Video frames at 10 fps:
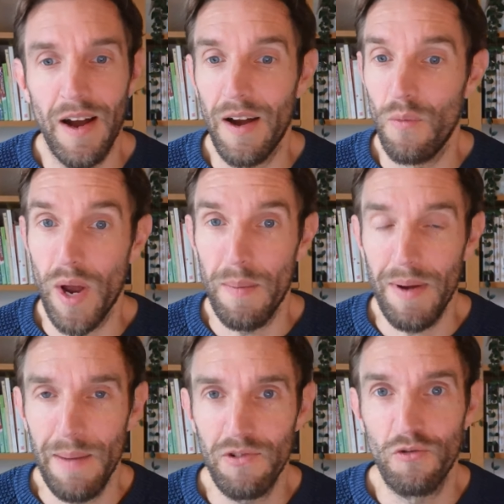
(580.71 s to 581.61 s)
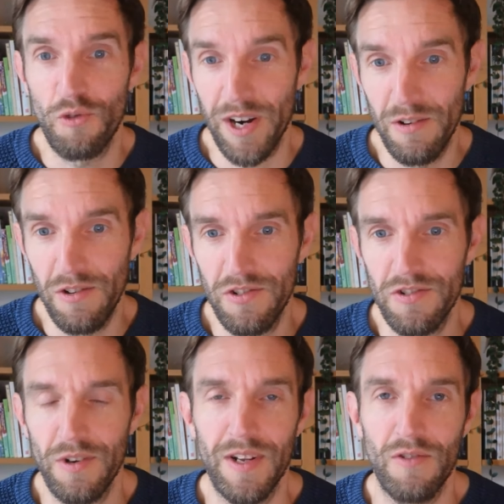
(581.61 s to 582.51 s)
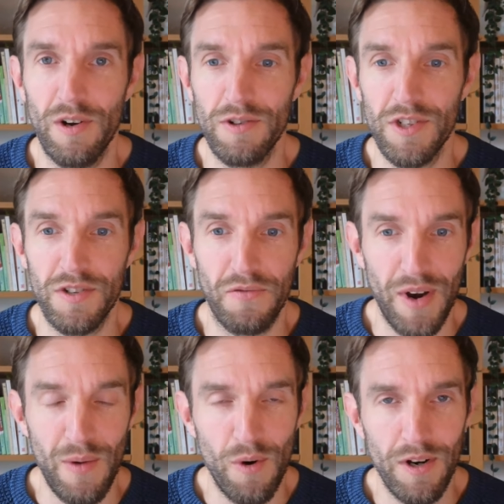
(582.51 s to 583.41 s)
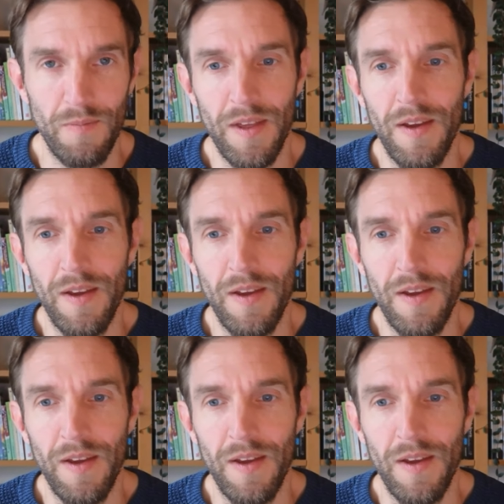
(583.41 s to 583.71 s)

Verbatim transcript: Uh, web apps, Grails. So Grails is a framework.